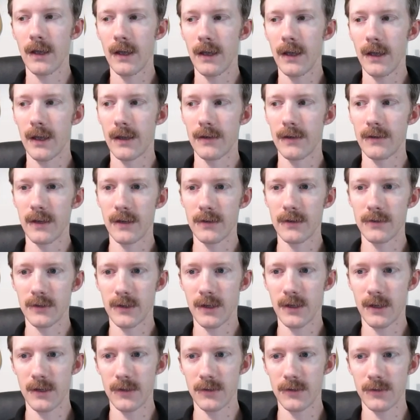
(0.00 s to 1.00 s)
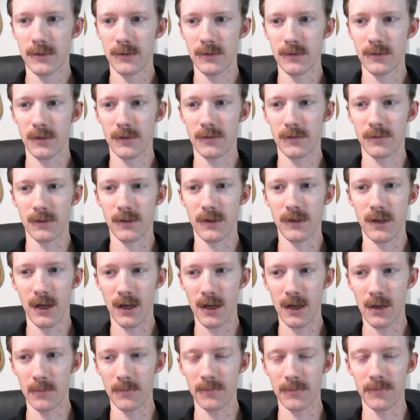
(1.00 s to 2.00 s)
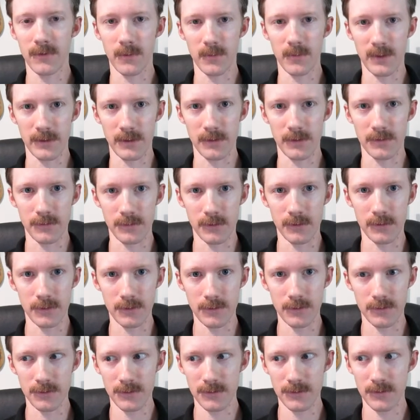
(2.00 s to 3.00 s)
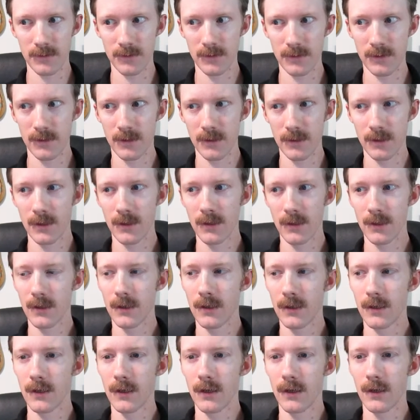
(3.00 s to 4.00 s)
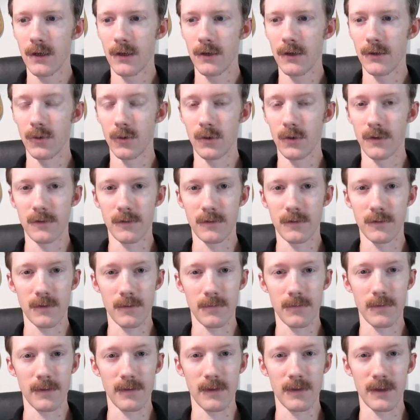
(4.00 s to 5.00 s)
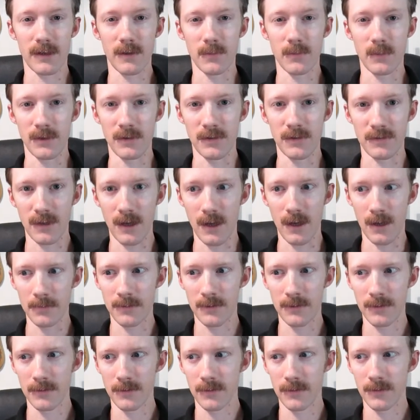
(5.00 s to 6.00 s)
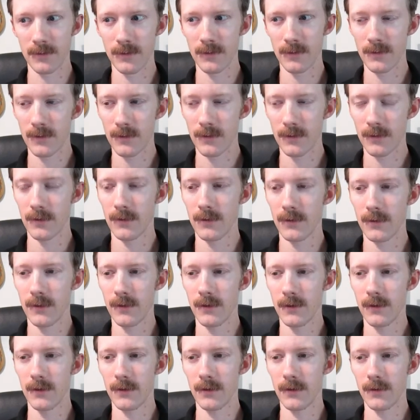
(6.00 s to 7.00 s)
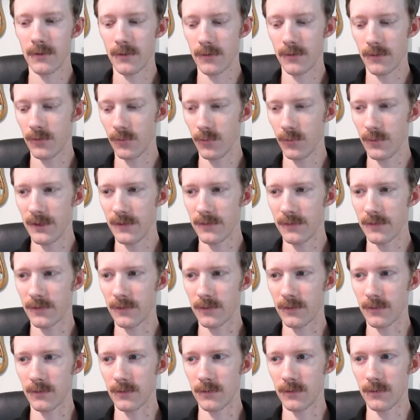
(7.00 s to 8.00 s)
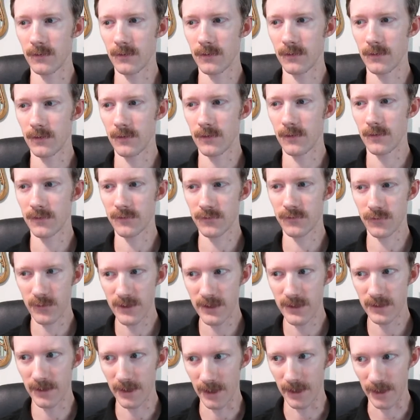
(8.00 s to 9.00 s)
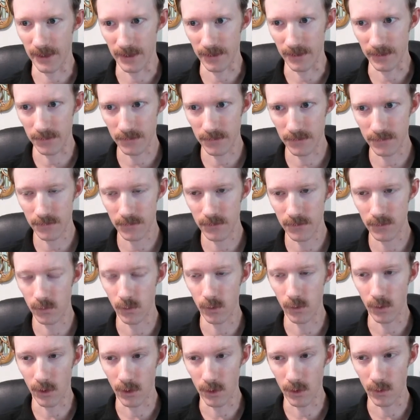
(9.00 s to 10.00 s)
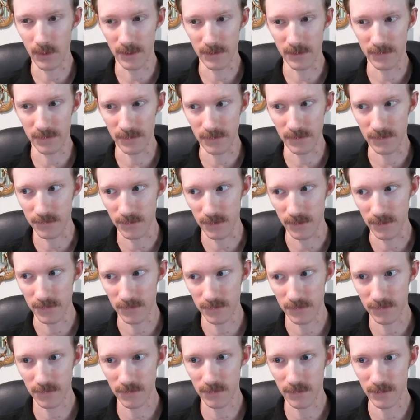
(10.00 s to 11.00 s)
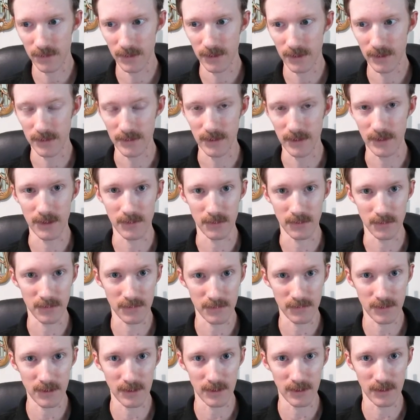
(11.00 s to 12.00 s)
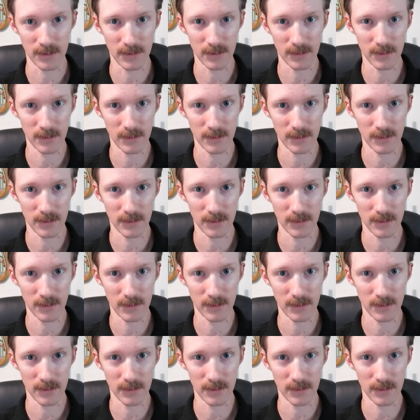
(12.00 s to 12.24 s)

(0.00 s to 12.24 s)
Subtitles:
And education doesn't come from an institution, nor is it something that can be stopped. The reason street gangs will always exist in the inner city